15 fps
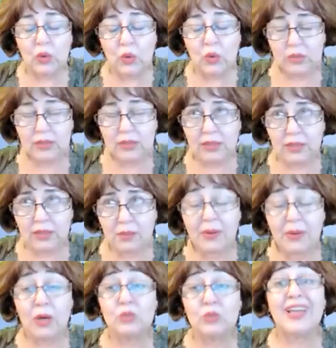only
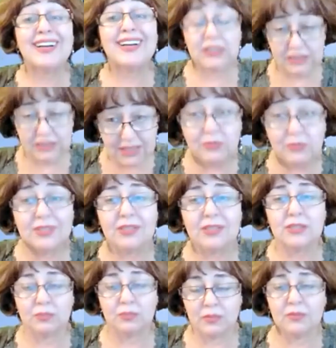about
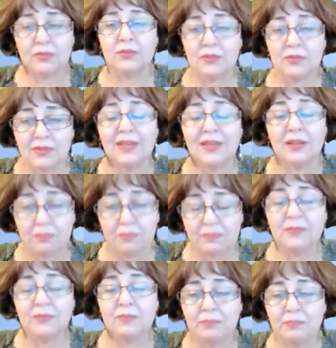activities and
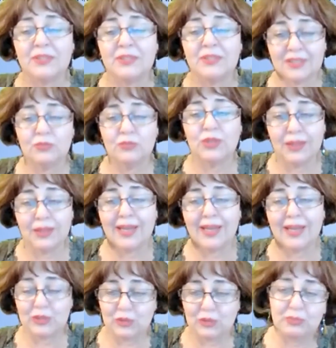person would
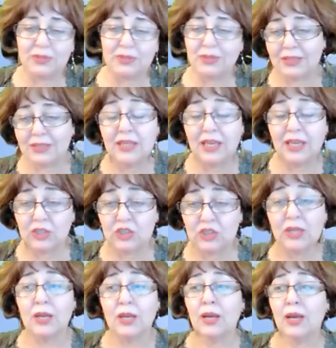like to be engaged.
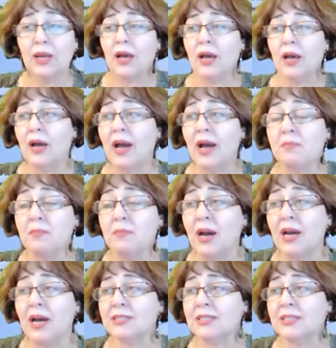I'm
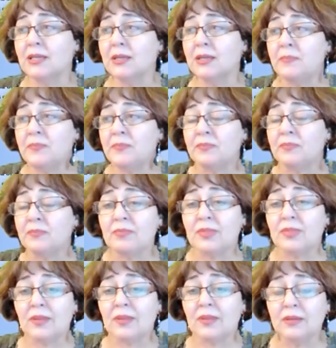asking
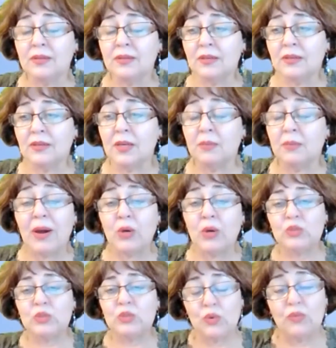
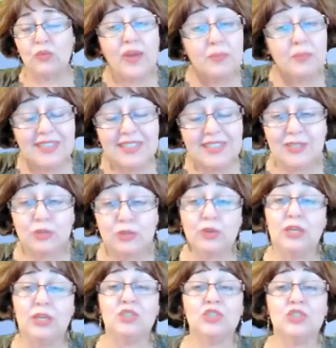about family
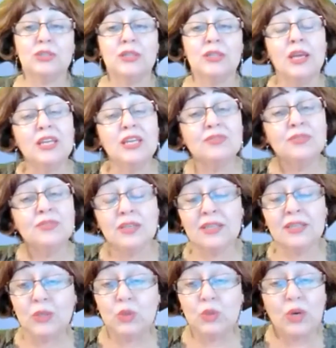situation.
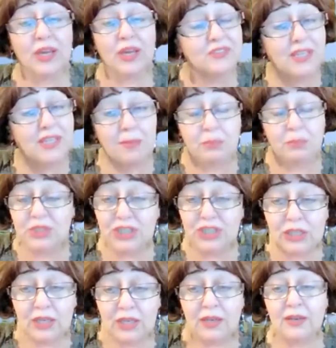If you have
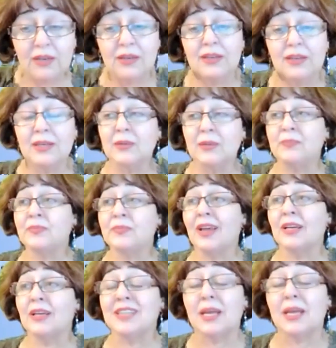somebody,
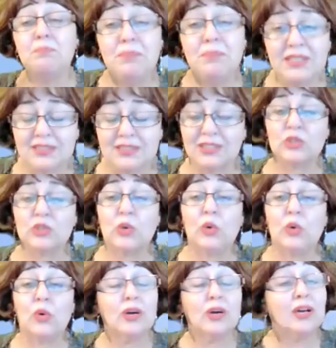some business
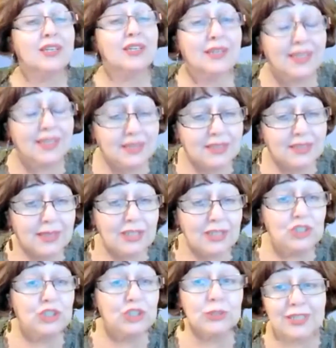or
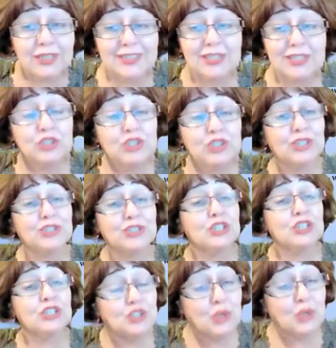grandchildren and children
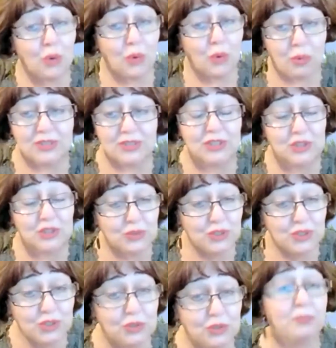at home that you
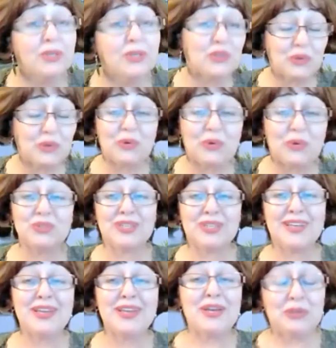need to be close.
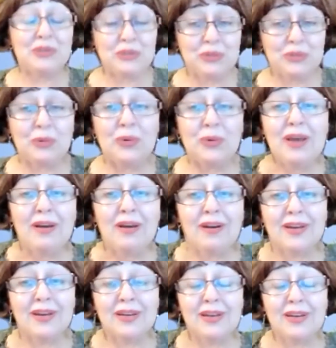
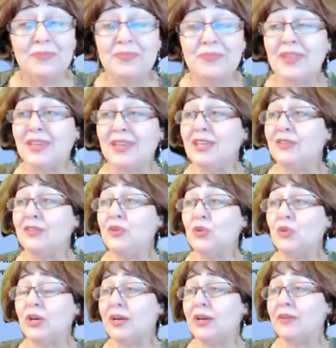If you
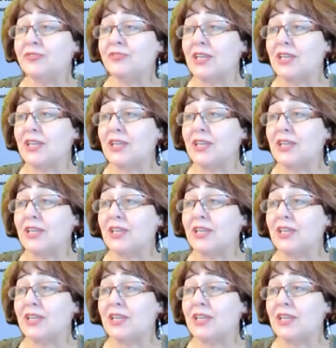have